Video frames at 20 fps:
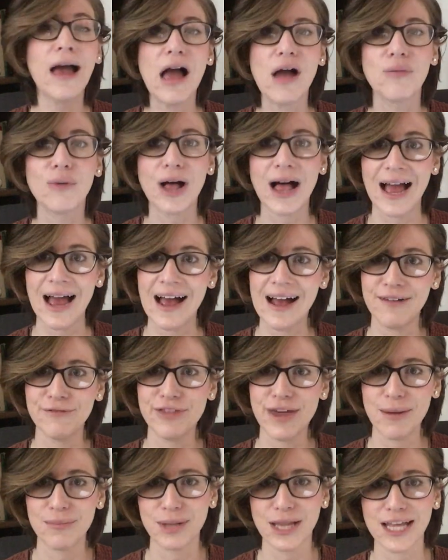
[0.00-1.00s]
I will
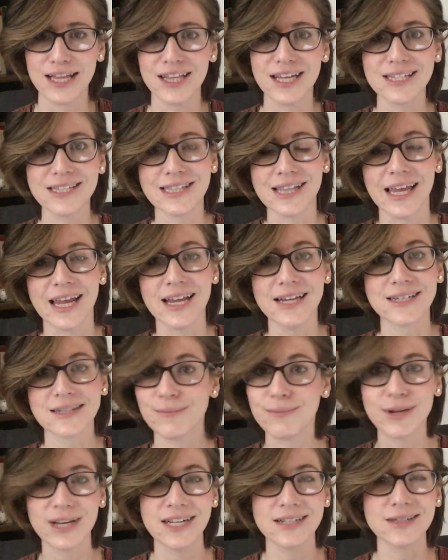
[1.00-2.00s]
have that playlist linked
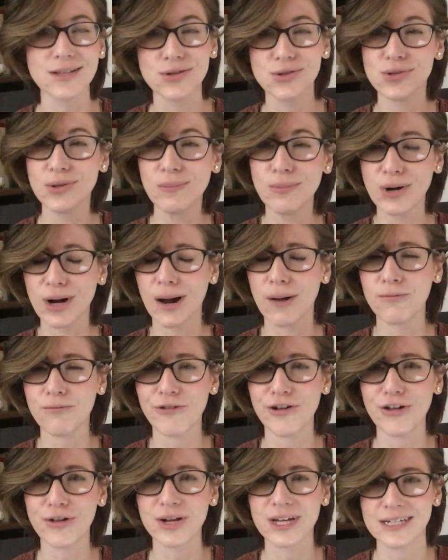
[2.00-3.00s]
because it's super
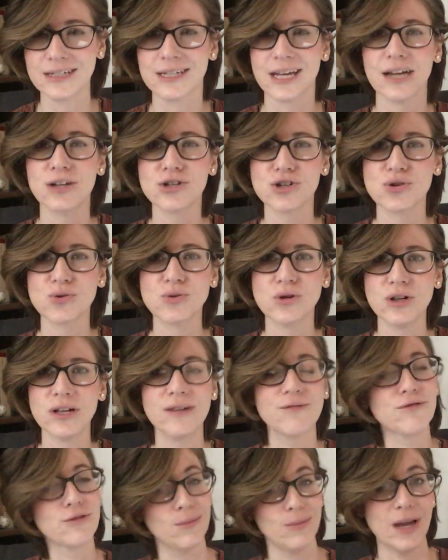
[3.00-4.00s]
helpful contextual
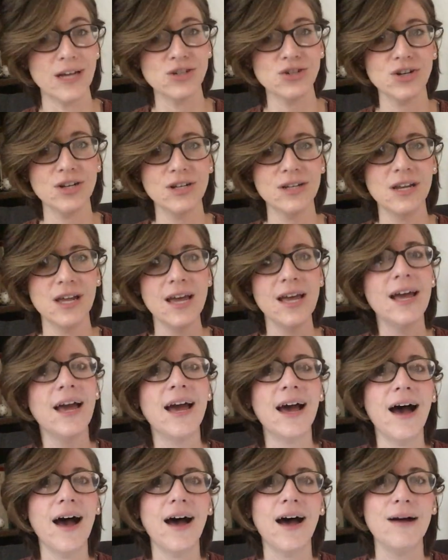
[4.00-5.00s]
information
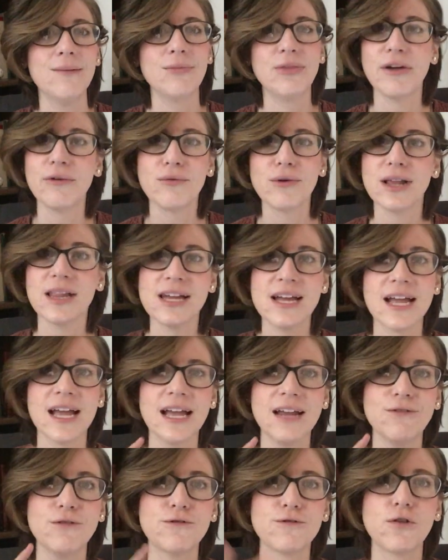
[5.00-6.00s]
um, that really
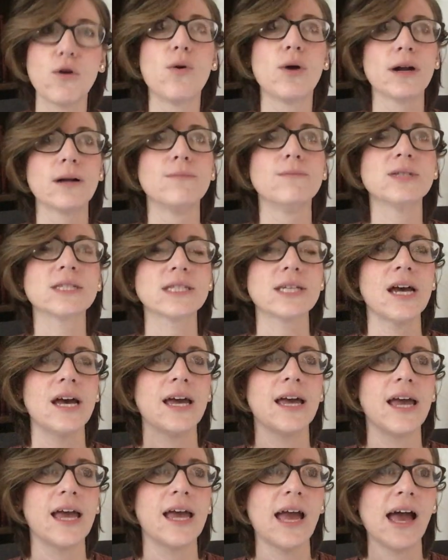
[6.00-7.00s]
informs
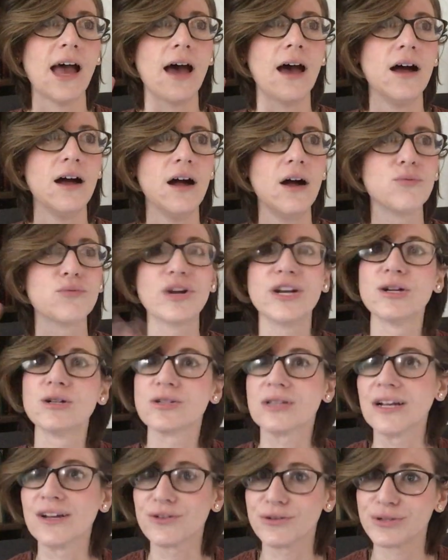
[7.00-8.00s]
uh, a
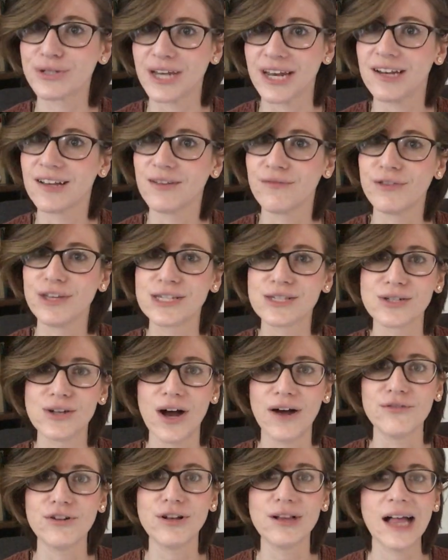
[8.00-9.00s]
reader's understanding of this
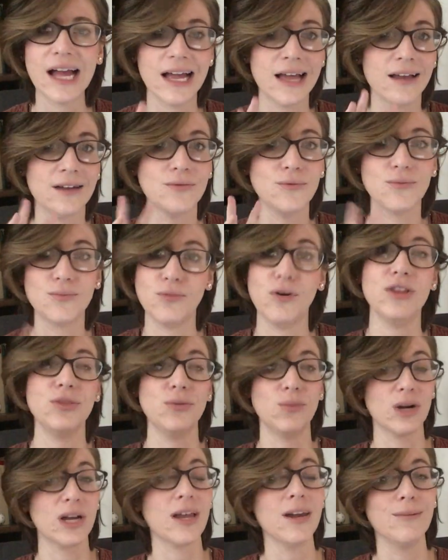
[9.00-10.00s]
novel and
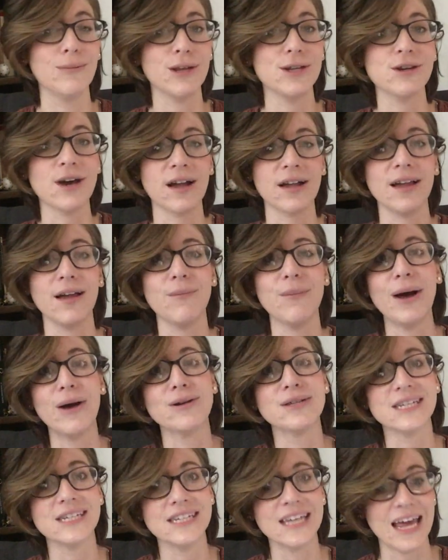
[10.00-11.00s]
what we're going to be talking
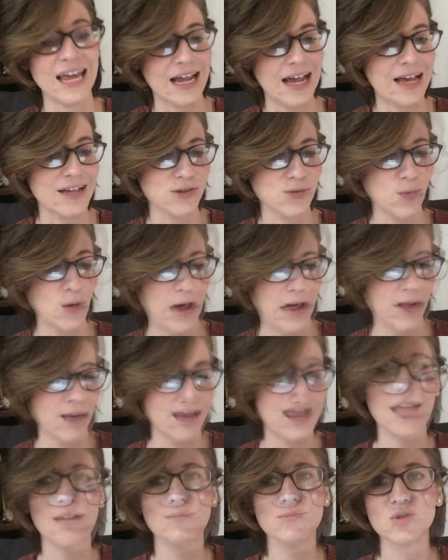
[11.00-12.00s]
about today as well.
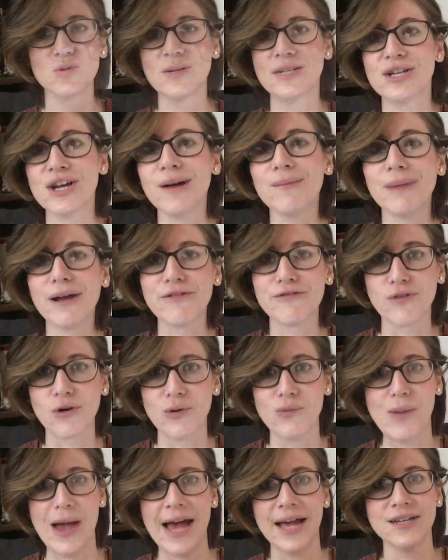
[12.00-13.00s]
I'm switching up my
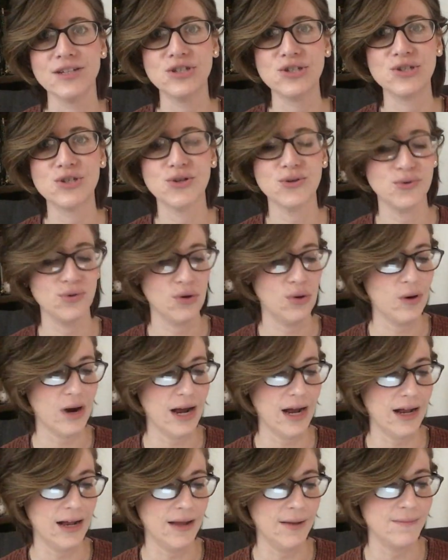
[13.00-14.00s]
format to
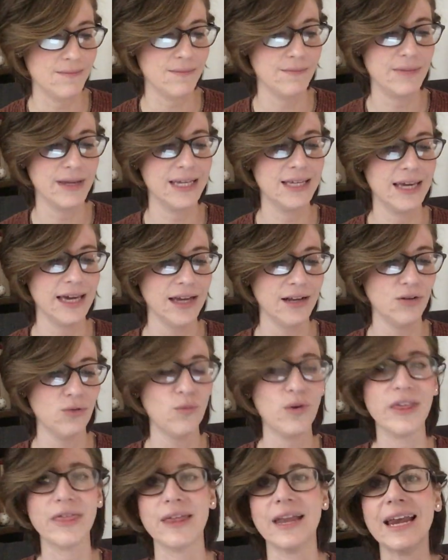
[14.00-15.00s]
um, begin
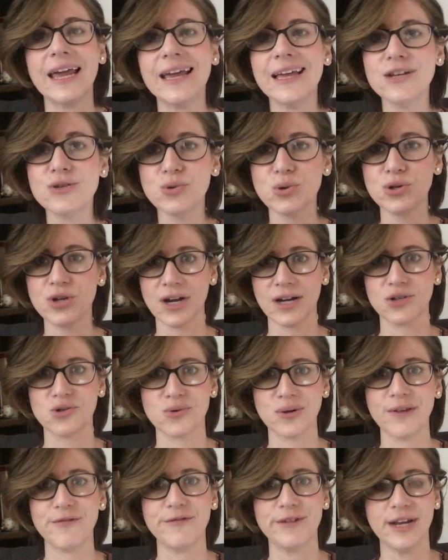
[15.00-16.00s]
with an
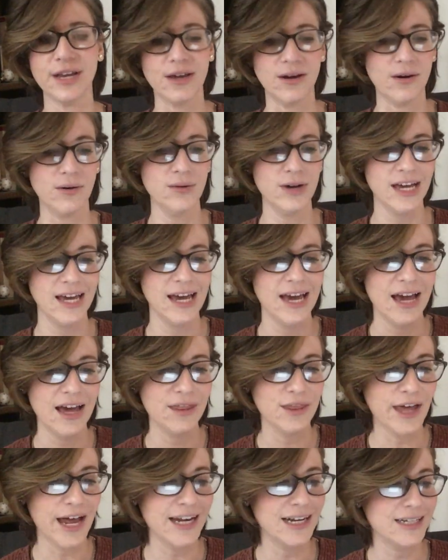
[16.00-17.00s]
introductory video
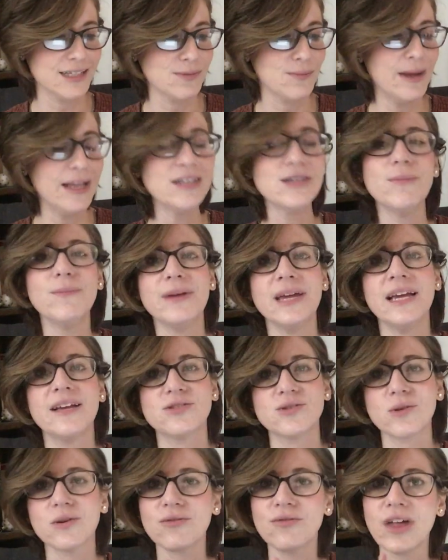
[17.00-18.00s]
that is meant to be
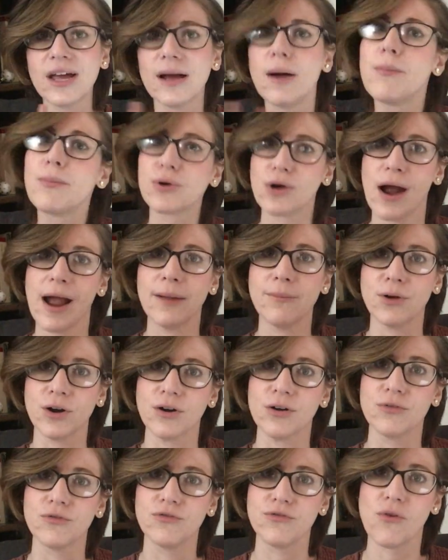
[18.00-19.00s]
sort of like a
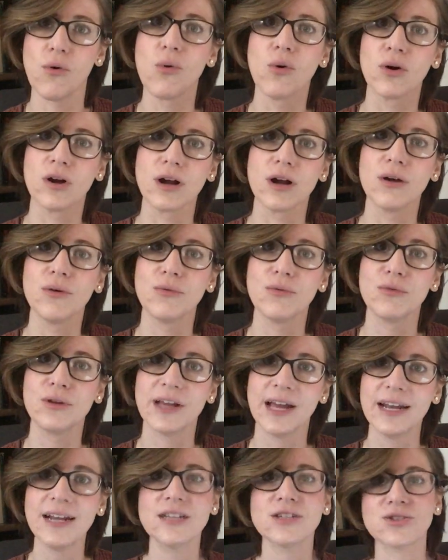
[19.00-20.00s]
primer for
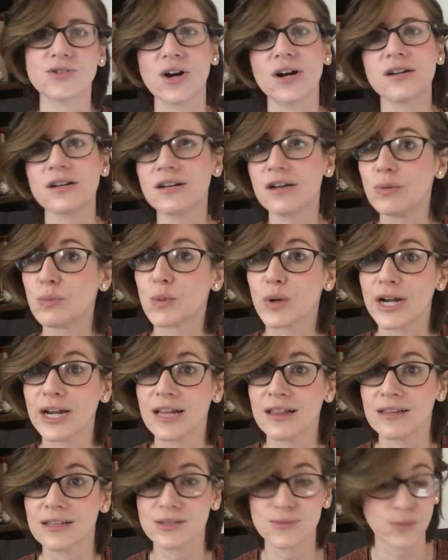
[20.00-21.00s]
getting started in
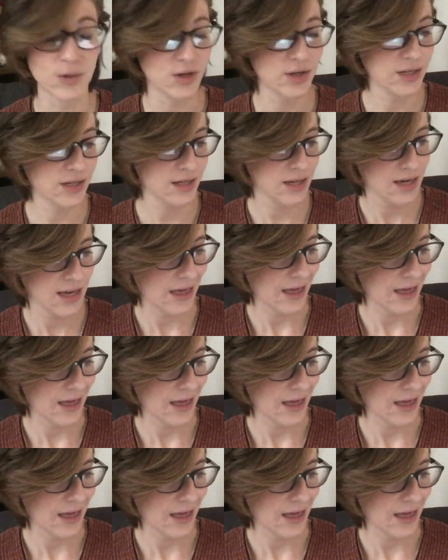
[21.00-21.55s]
reading this book.